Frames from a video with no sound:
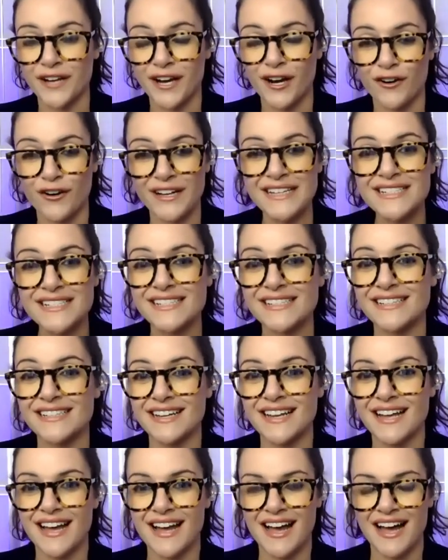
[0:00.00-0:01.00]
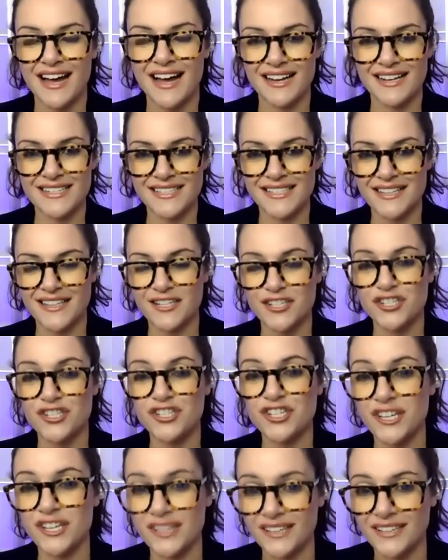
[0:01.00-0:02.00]
karen hinton uh, has said that
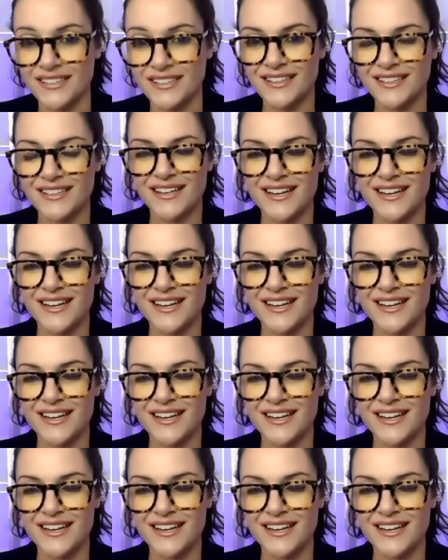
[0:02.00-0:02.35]
she